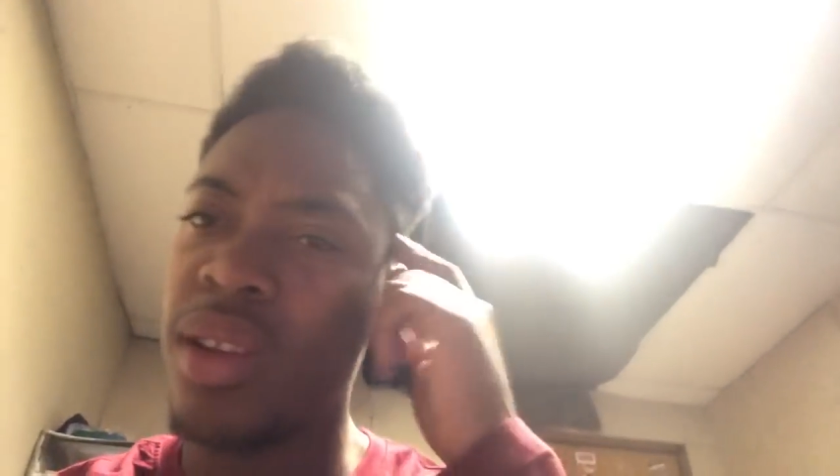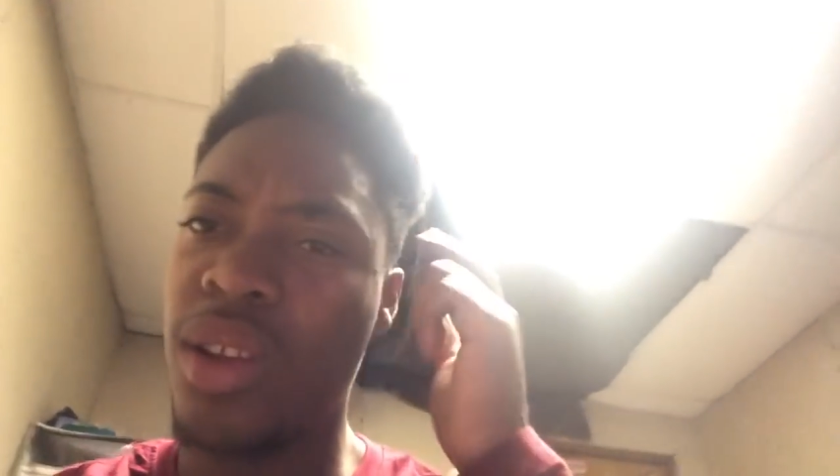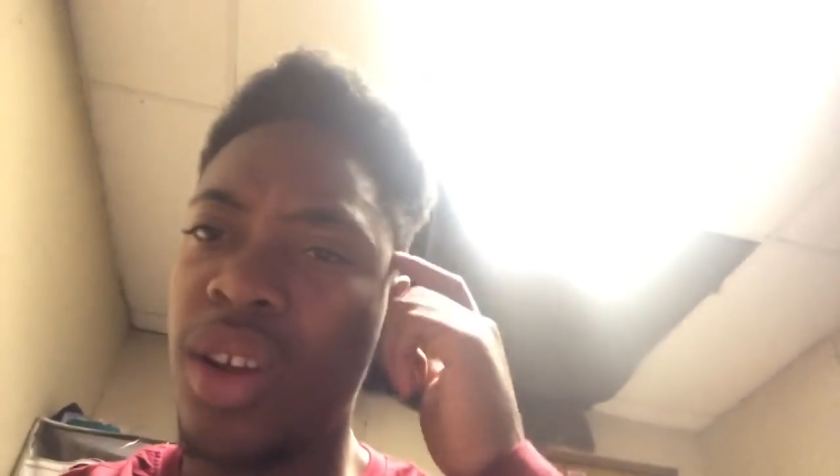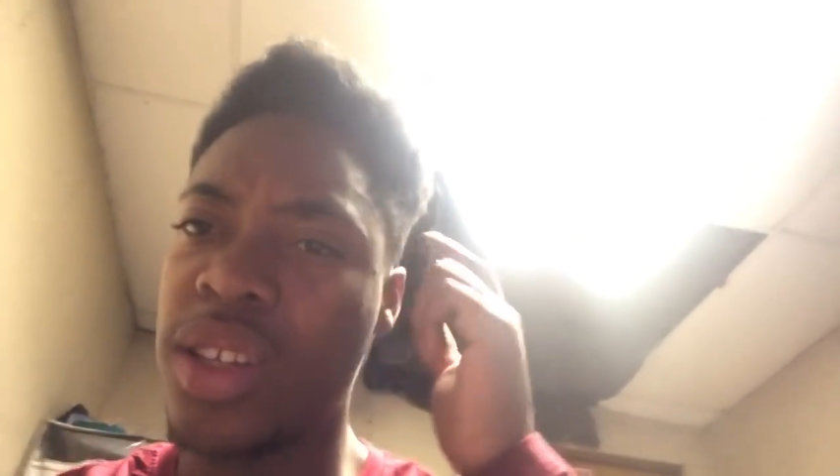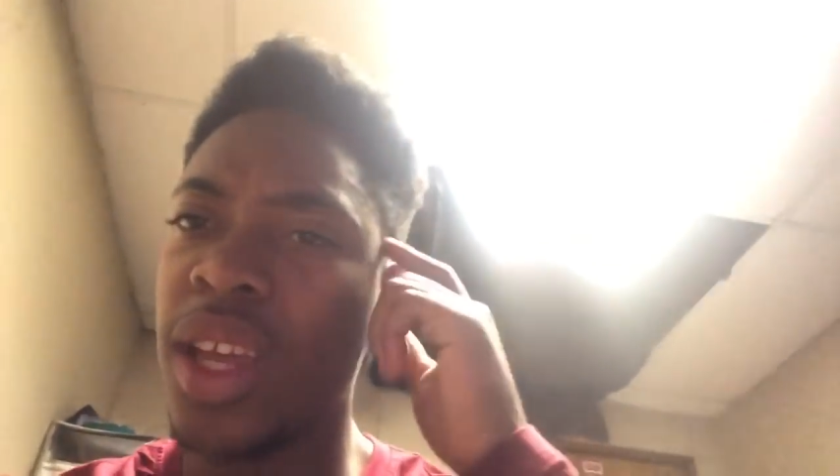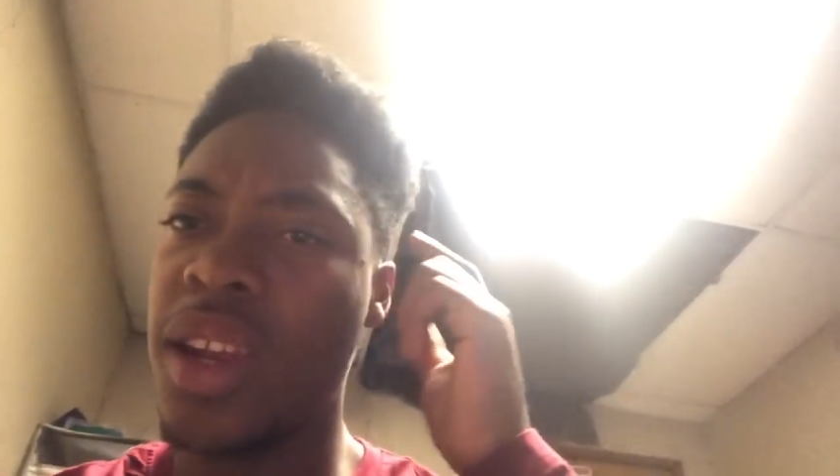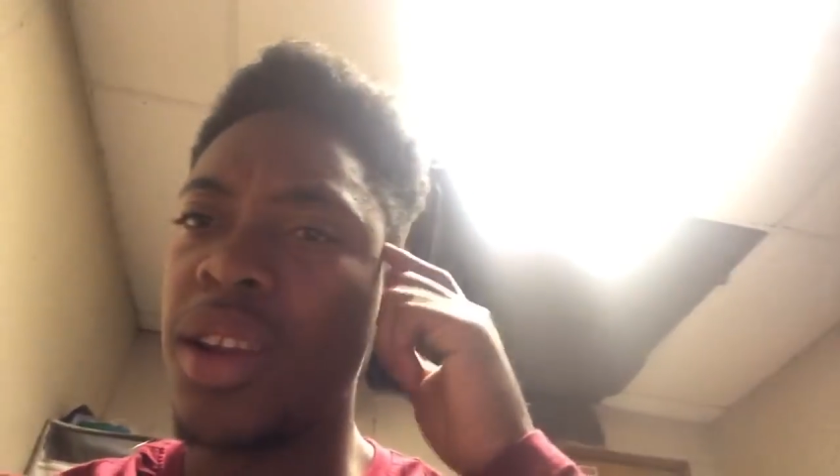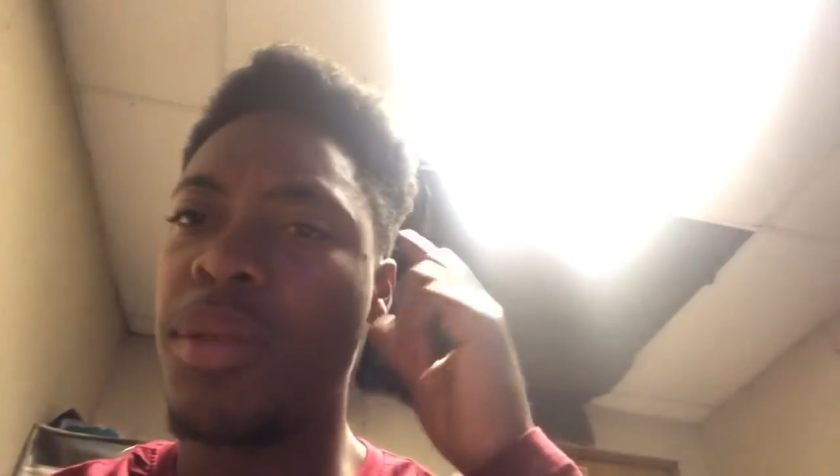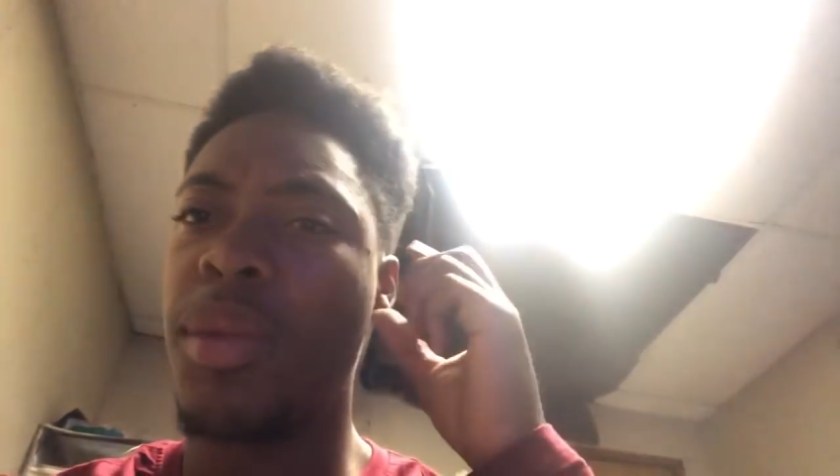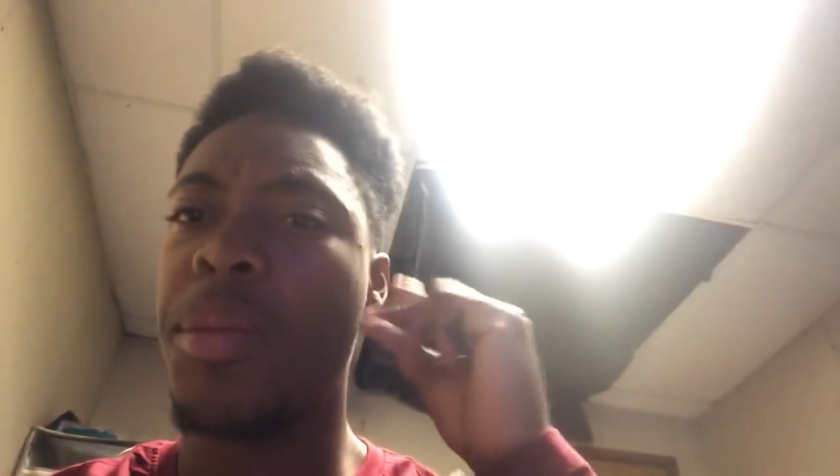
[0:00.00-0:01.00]
to log that
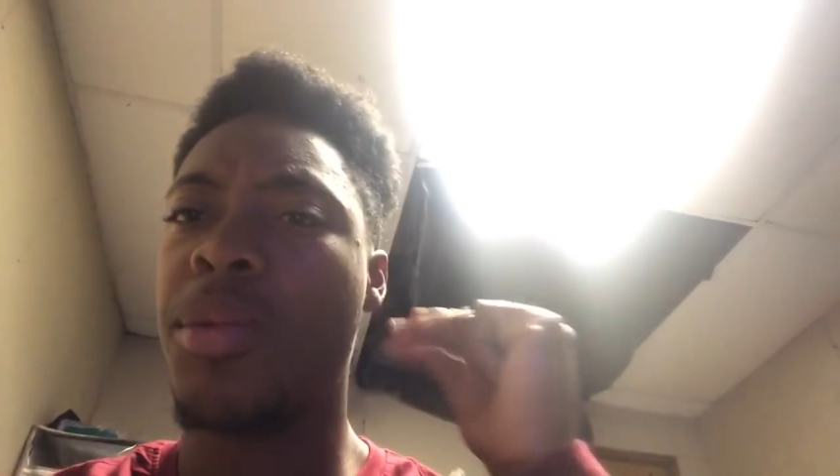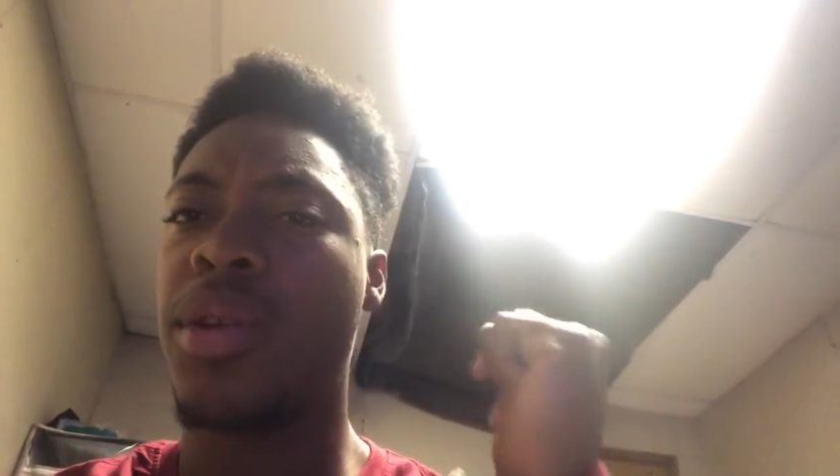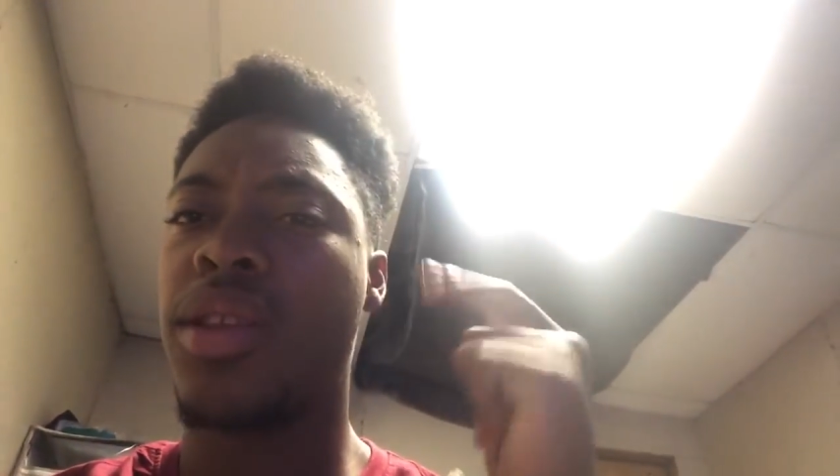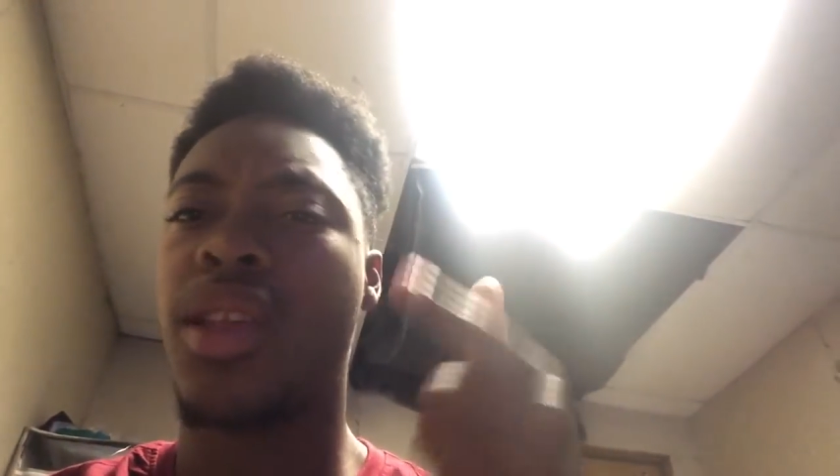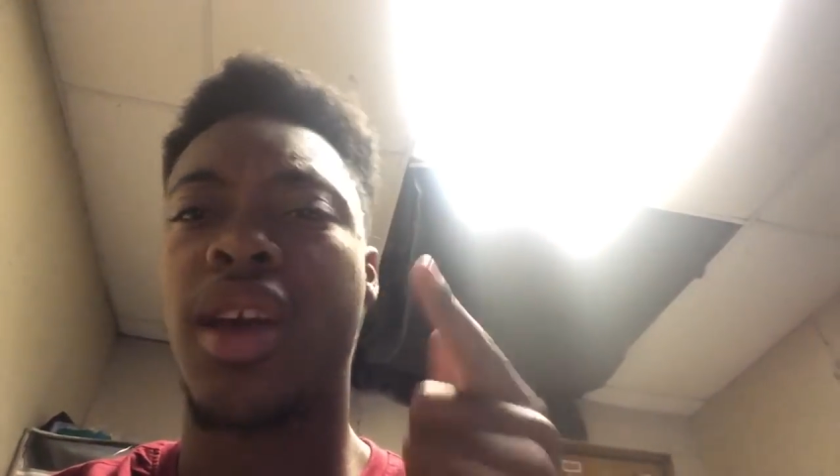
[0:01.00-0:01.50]
in the memory to